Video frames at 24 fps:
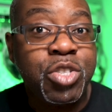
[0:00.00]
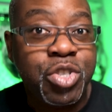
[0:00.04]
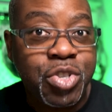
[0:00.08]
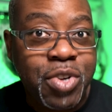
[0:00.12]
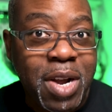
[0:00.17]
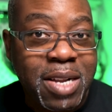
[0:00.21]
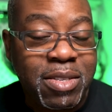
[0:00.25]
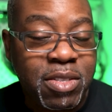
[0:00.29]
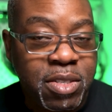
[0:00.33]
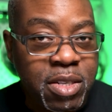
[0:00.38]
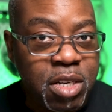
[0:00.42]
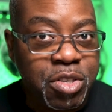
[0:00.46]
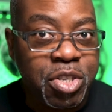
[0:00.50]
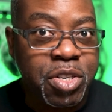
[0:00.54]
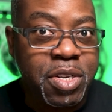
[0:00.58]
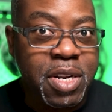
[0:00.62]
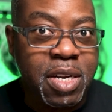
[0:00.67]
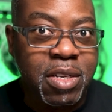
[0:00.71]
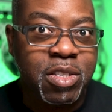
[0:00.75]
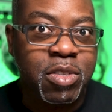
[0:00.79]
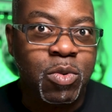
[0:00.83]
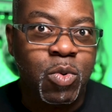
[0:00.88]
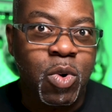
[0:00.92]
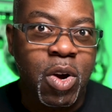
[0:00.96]

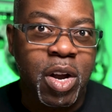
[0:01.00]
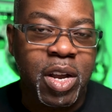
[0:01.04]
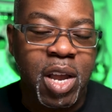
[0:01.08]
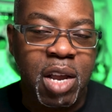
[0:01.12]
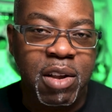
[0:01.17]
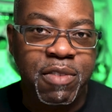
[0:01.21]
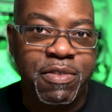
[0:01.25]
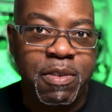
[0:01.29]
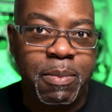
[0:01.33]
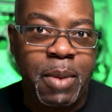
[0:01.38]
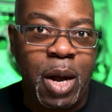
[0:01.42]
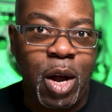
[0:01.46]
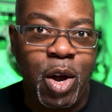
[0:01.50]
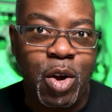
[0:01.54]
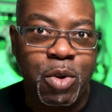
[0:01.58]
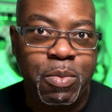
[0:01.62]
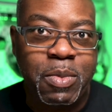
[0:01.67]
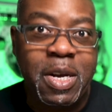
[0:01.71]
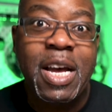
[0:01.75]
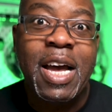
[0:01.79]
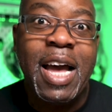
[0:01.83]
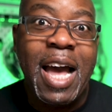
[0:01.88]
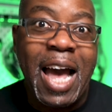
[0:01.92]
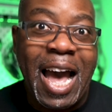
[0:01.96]
transitioning to working from home,